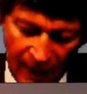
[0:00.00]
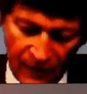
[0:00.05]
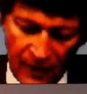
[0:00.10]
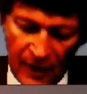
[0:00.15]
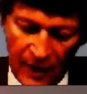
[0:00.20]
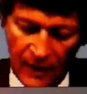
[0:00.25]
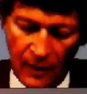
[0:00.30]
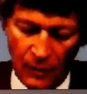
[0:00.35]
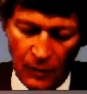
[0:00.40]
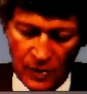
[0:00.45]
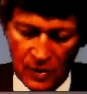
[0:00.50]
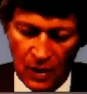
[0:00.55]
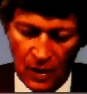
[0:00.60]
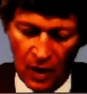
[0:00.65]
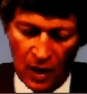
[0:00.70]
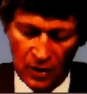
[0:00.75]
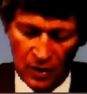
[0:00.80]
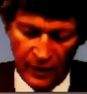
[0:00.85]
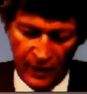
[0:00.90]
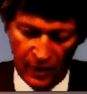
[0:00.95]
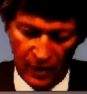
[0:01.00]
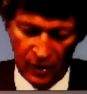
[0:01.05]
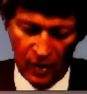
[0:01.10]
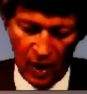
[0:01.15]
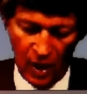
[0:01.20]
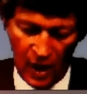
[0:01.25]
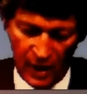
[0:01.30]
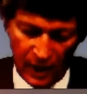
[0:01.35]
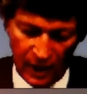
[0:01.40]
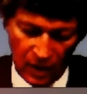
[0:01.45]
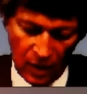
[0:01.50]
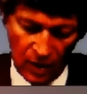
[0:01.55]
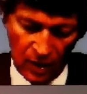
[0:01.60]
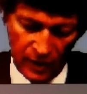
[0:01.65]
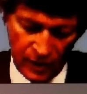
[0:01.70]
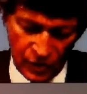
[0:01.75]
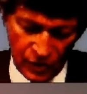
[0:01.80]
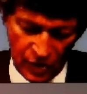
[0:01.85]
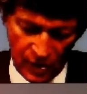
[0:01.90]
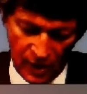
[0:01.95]
Back then it was called
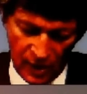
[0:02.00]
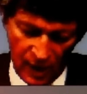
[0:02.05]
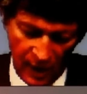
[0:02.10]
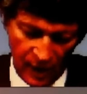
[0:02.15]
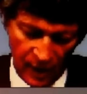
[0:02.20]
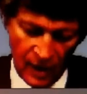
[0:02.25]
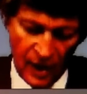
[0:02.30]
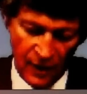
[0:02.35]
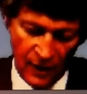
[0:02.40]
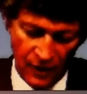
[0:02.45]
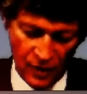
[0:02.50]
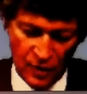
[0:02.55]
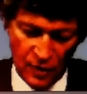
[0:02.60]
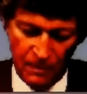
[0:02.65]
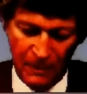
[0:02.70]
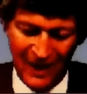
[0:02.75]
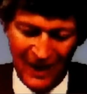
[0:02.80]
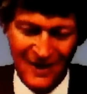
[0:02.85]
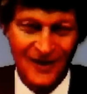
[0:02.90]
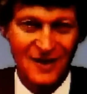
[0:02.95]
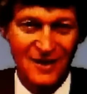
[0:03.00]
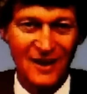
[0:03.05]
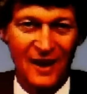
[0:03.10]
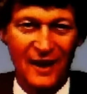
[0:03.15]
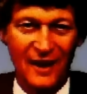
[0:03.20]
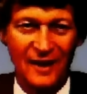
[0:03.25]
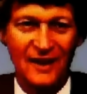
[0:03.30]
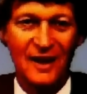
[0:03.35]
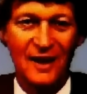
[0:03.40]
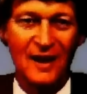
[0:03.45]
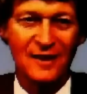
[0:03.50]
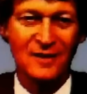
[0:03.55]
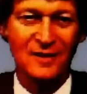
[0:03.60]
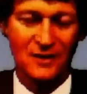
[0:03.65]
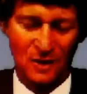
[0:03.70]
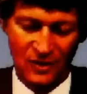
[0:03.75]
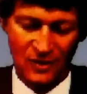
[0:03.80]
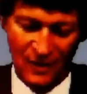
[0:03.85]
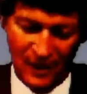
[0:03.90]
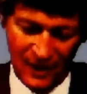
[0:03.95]
aeronautical engineering. The space side
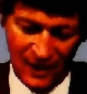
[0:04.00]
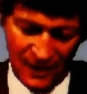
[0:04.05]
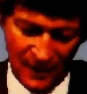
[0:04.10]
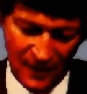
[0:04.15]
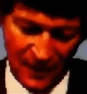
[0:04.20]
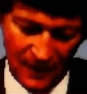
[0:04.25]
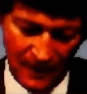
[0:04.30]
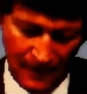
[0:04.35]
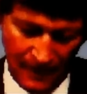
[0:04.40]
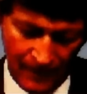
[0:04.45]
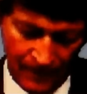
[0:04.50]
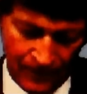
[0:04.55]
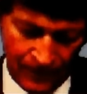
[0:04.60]
hadn't started